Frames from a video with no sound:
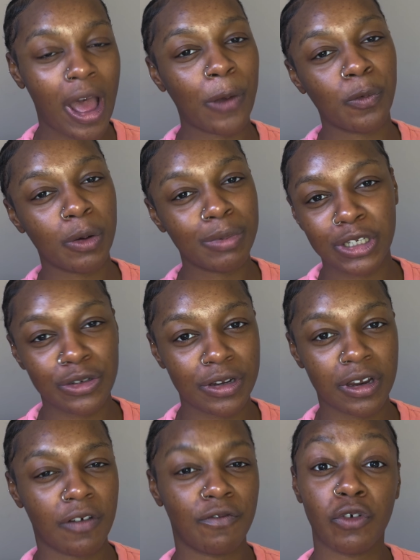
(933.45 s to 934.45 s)
I will be doing
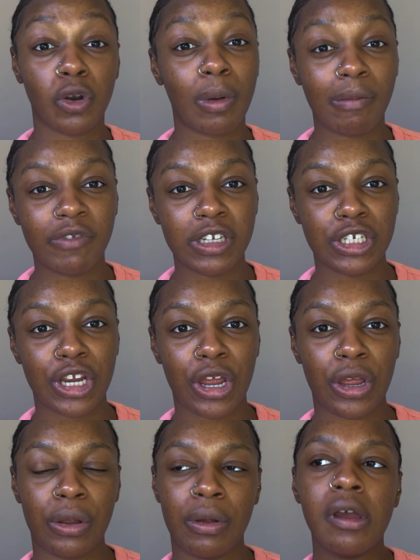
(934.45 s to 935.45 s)
a follow-up
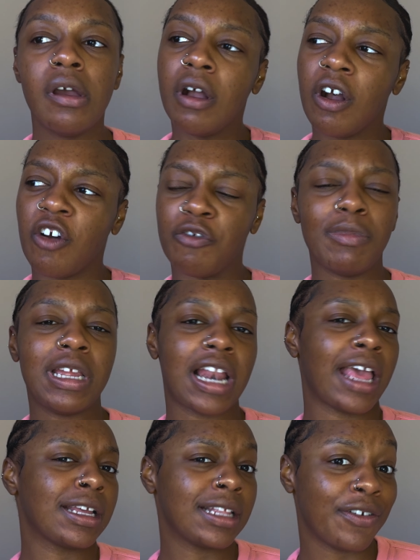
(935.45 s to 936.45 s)
video of me
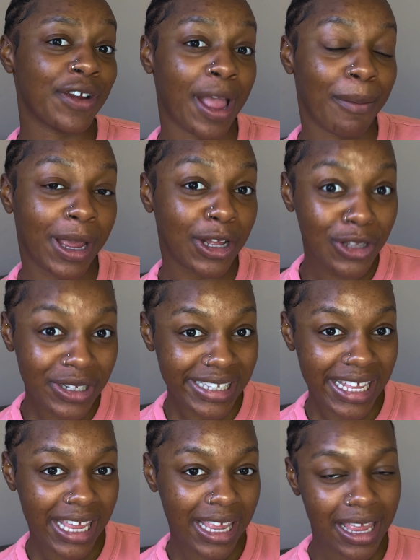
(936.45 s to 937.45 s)
like clearing out my
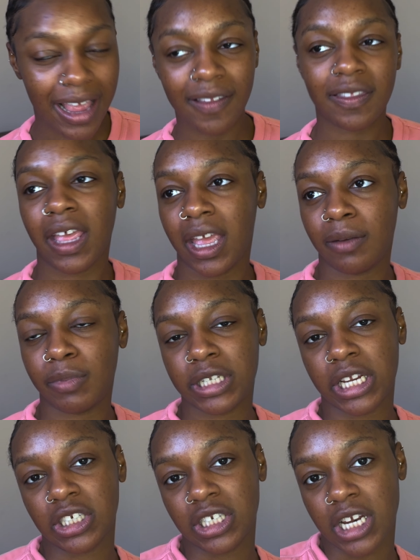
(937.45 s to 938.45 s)
closet and then
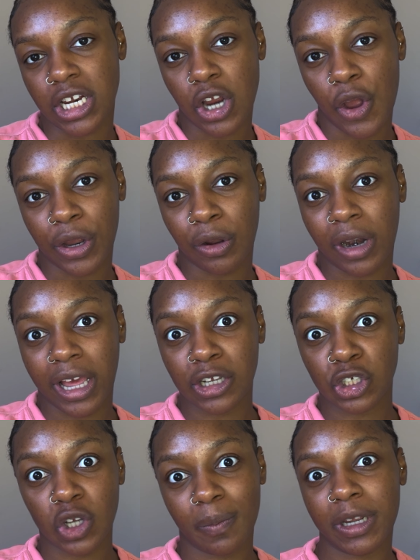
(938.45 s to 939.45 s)
potentially going on like a
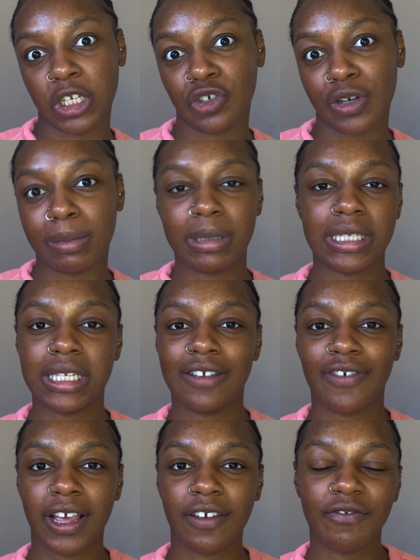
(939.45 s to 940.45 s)
shopping trip to see if
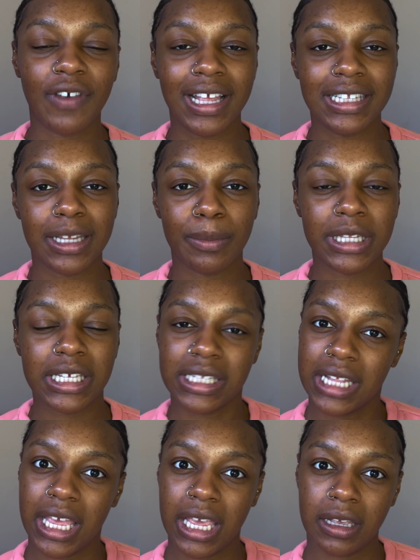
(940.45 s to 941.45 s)
I can find some of these
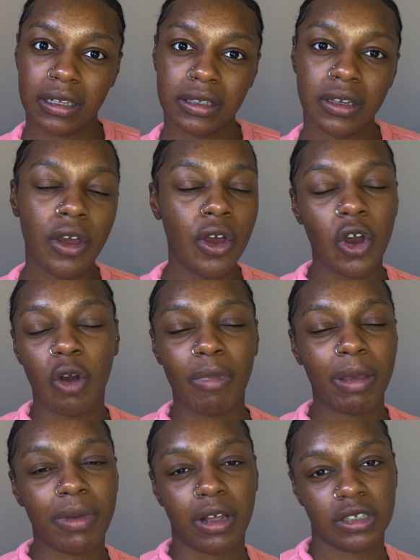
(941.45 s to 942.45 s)
things. Or
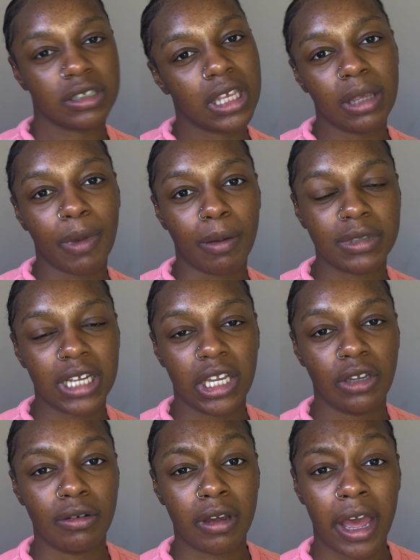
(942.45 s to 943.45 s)
maybe I'll just keep updating
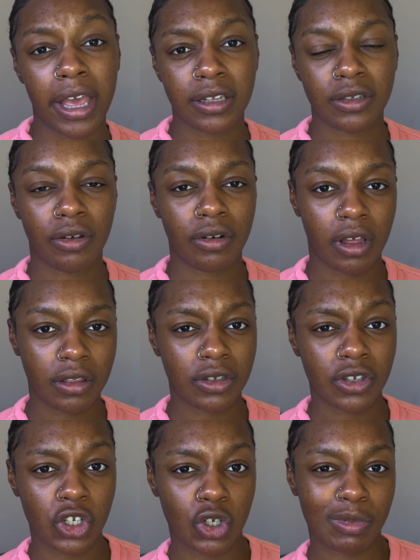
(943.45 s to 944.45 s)
you guys on other
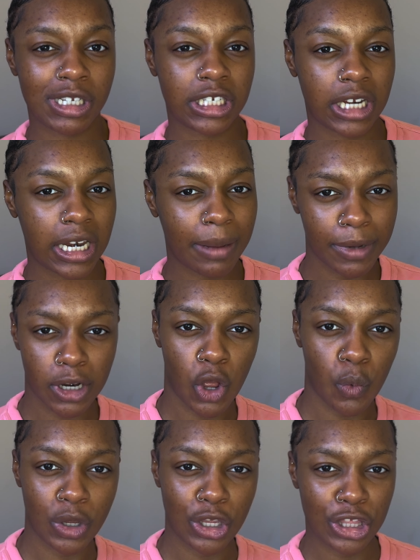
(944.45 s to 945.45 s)
social media. Let me know
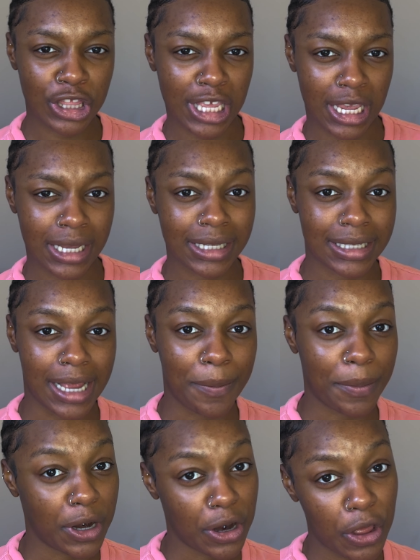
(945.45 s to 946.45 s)
what you think down
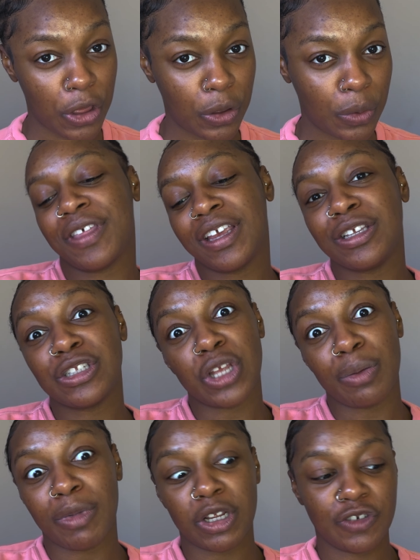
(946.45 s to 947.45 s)
below. Thank you so
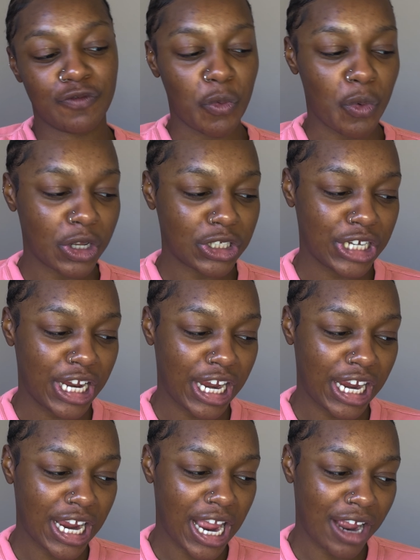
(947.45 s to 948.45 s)
much for
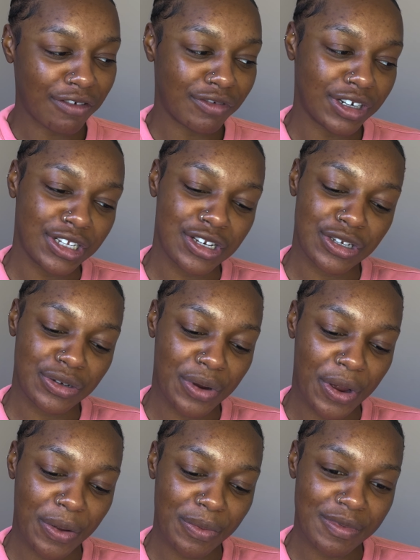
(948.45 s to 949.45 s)
watching. I really do
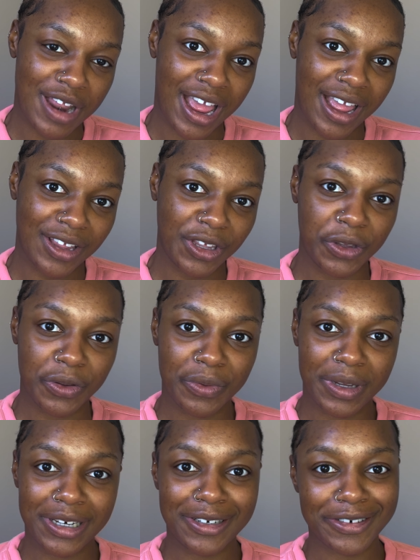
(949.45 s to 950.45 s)
hope that you
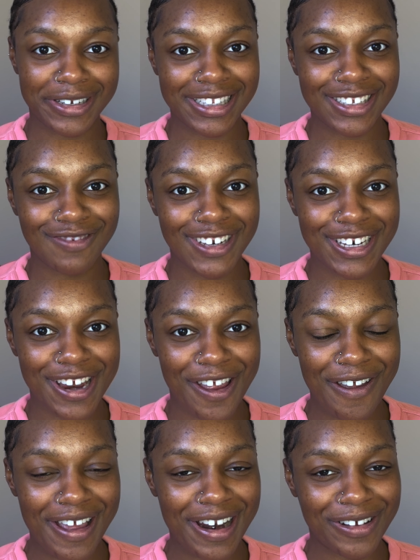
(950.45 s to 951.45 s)
enjoyed this
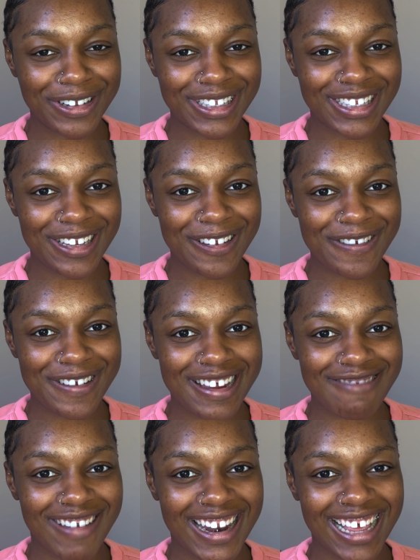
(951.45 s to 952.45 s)
video, and I'll see you
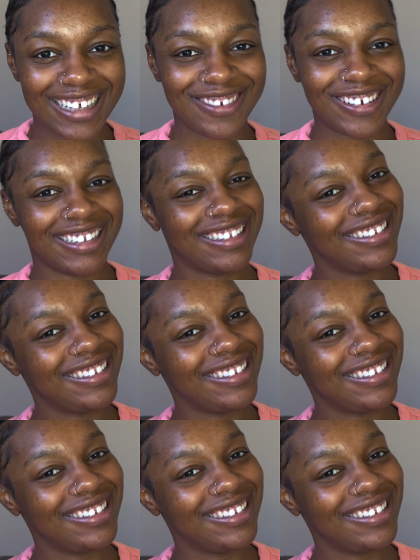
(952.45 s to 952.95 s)
in my next one.